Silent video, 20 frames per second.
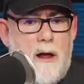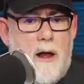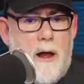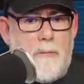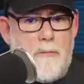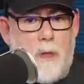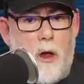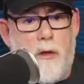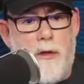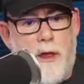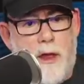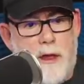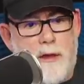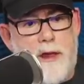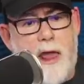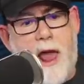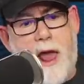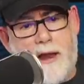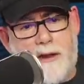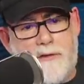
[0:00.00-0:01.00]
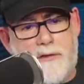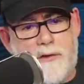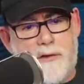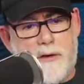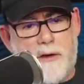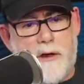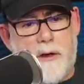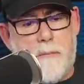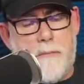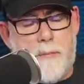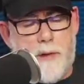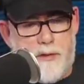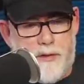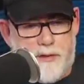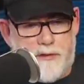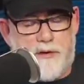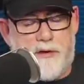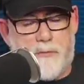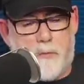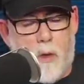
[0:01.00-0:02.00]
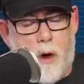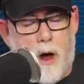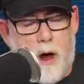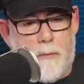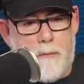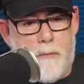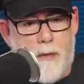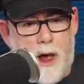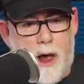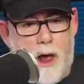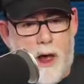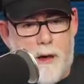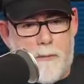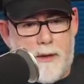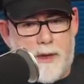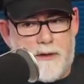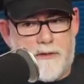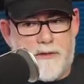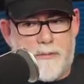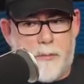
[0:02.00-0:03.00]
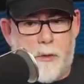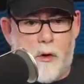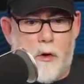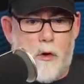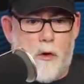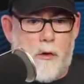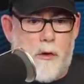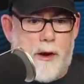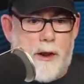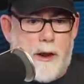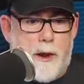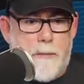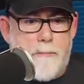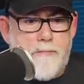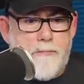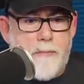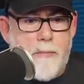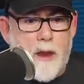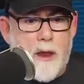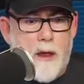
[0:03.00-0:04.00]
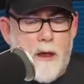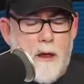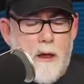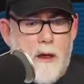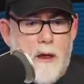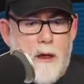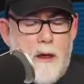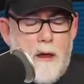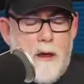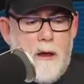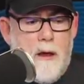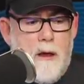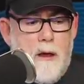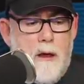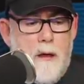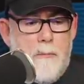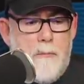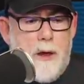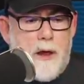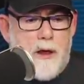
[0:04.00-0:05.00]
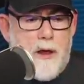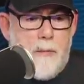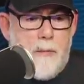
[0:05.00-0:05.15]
I'm not there yet, but this is what I'm exploring. But